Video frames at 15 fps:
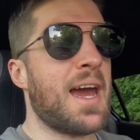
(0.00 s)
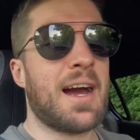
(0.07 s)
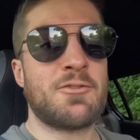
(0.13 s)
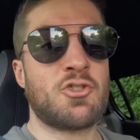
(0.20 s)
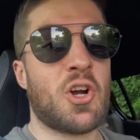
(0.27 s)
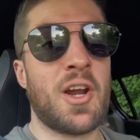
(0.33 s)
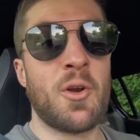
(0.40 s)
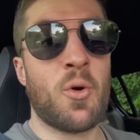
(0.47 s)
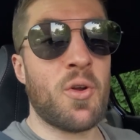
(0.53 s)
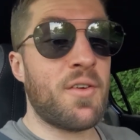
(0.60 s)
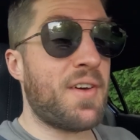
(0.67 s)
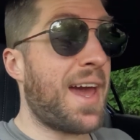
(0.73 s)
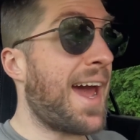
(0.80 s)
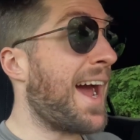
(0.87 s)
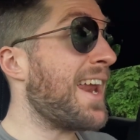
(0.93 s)
I've tried all
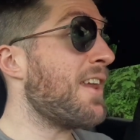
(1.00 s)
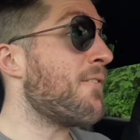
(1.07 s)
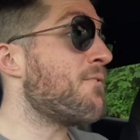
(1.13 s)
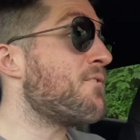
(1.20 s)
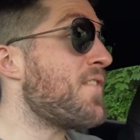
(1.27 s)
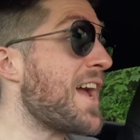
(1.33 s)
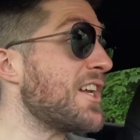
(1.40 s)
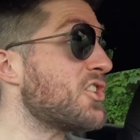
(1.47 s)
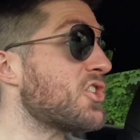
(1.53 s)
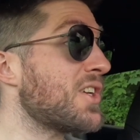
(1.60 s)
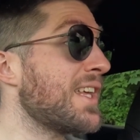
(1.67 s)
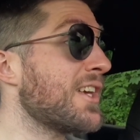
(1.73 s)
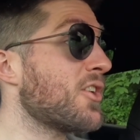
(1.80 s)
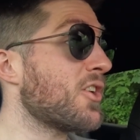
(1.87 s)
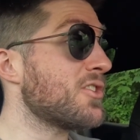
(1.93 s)
of it and
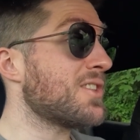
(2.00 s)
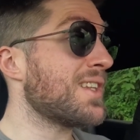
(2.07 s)
eventually got